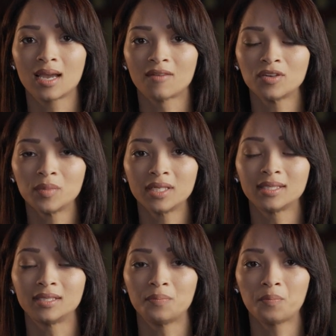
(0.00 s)

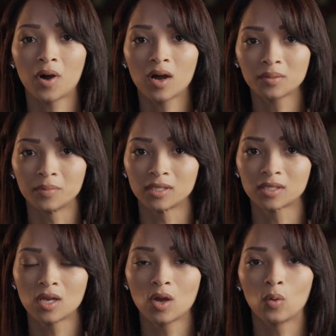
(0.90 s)
government
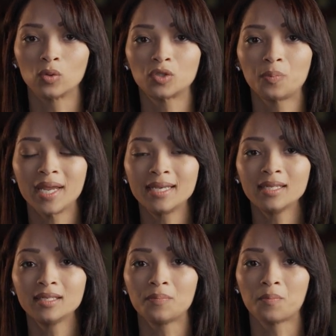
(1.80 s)
departments or
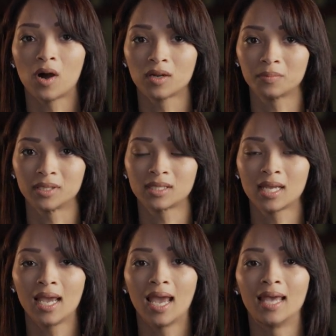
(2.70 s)
spending departments,